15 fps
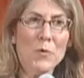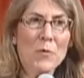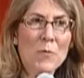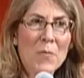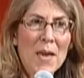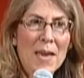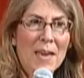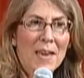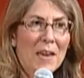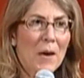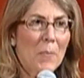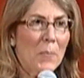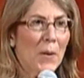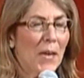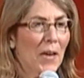room may
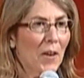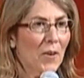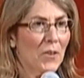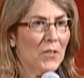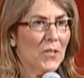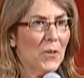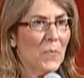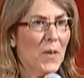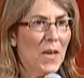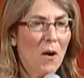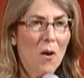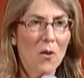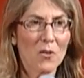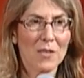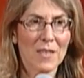appear to be
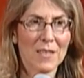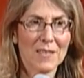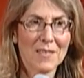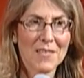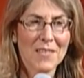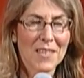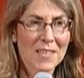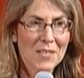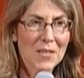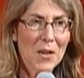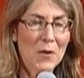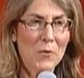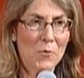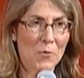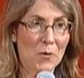holding
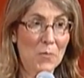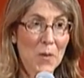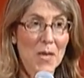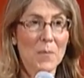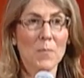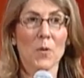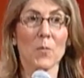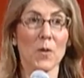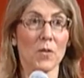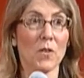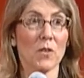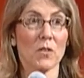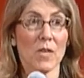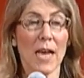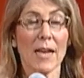600 people, but
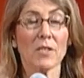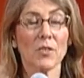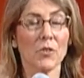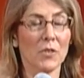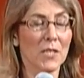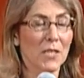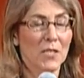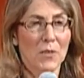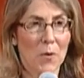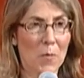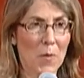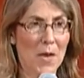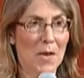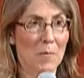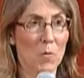there's actually so
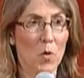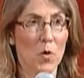many